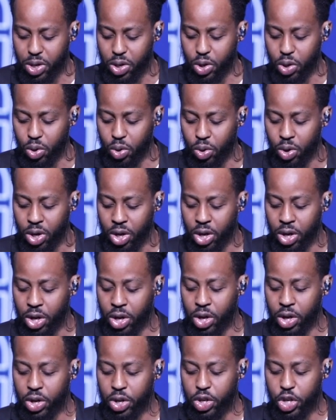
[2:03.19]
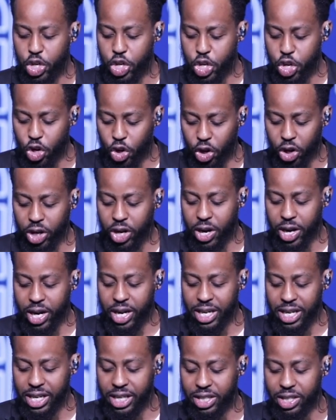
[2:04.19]
you, you're going
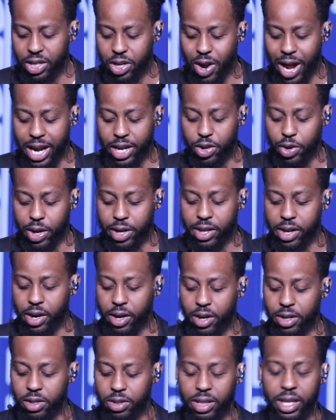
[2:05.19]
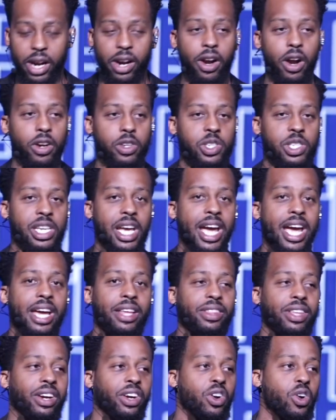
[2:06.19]
to need to know how to do it. They're, they are
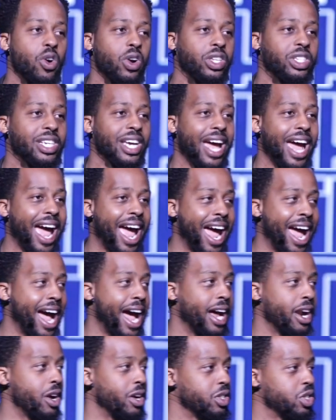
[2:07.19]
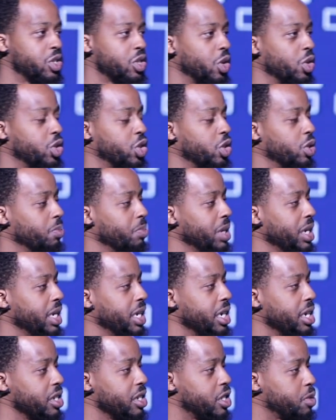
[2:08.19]
saying they're going to add on social
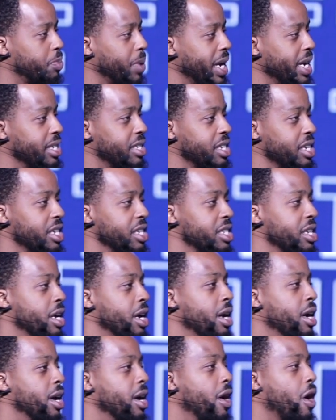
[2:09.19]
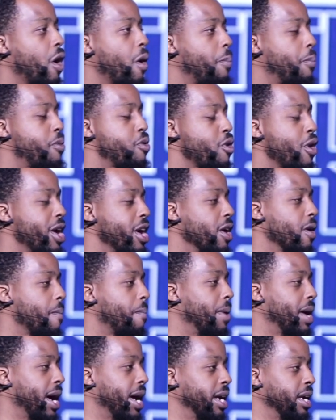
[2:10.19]
media spaces a prayer
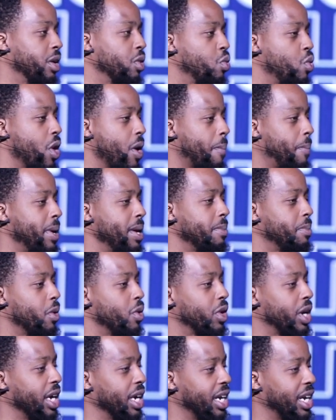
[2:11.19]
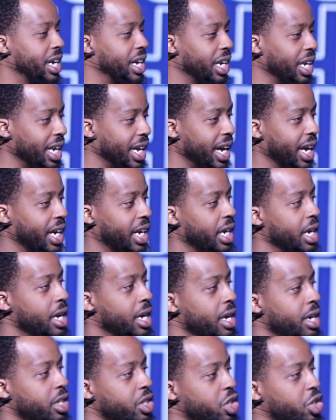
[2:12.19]
button where people can click
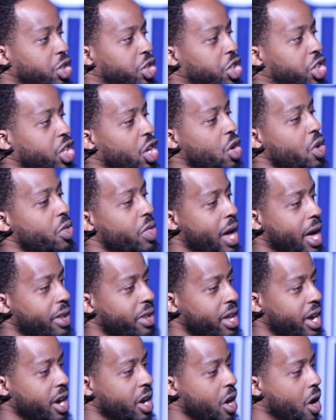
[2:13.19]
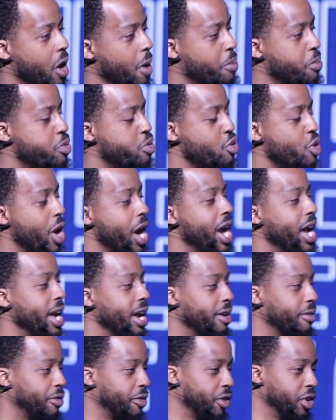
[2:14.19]
to show that they are
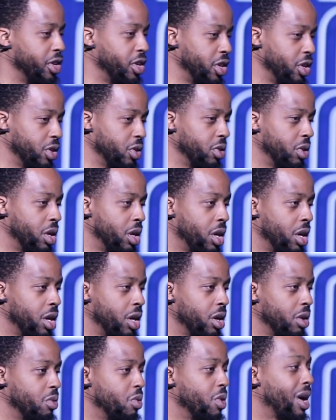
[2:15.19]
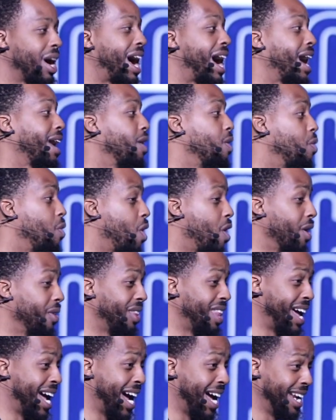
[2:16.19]
praying for you. Well, I don't
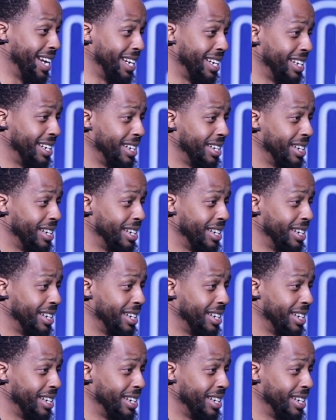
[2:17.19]
want that